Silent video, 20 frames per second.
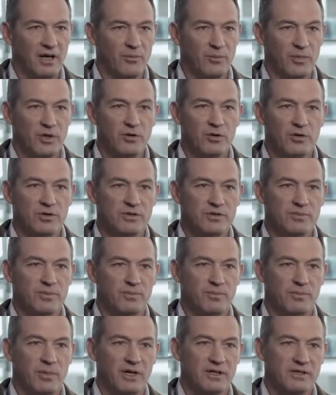because
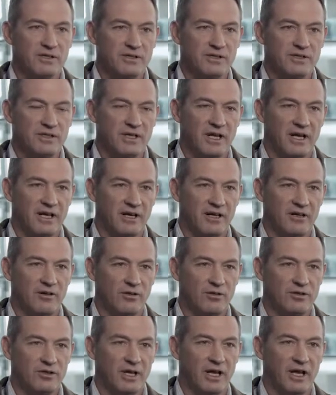prices in
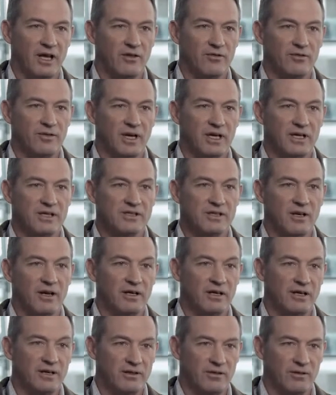agriculture have a
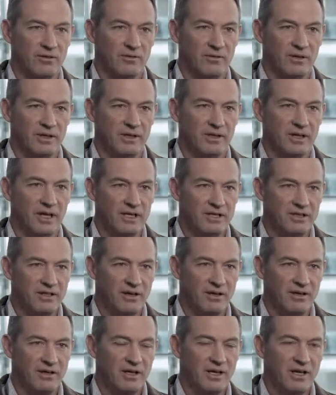cyclical
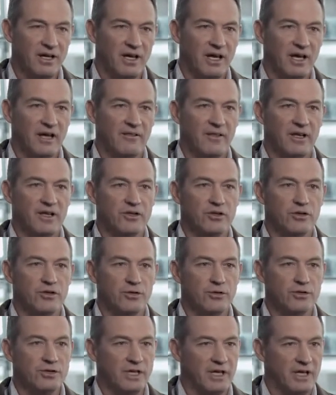nature, and that you
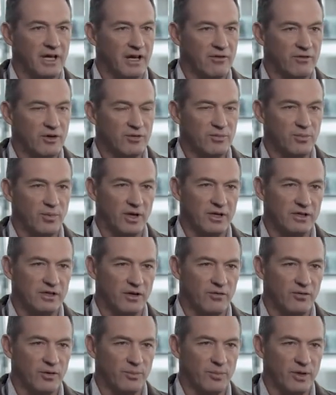use an average price
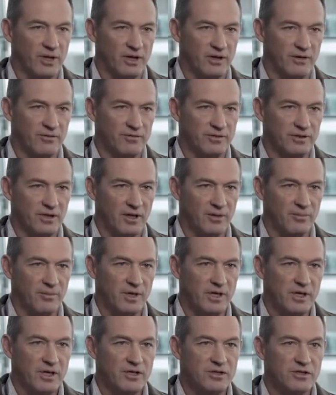over a period of time
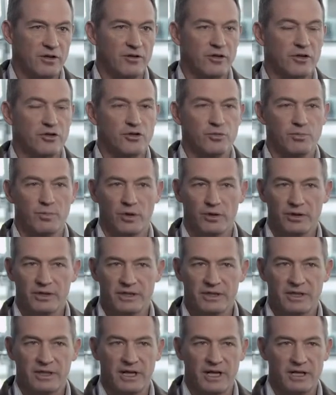so that you build
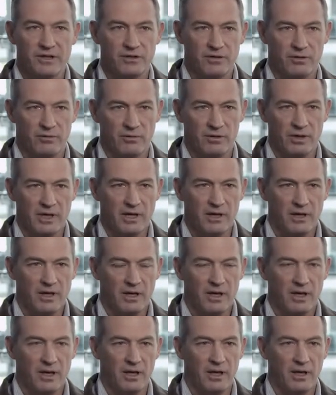in a natural
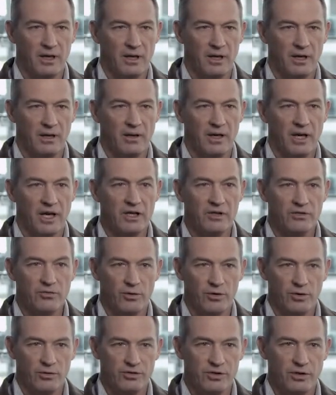hedge
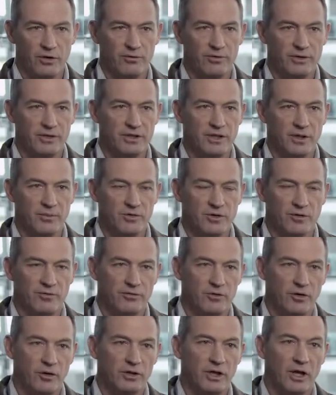for yourself in terms of
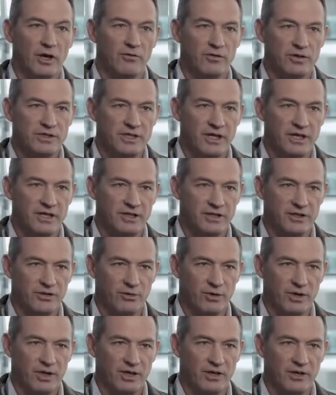not overstating
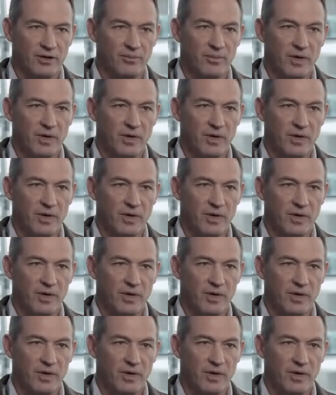your income.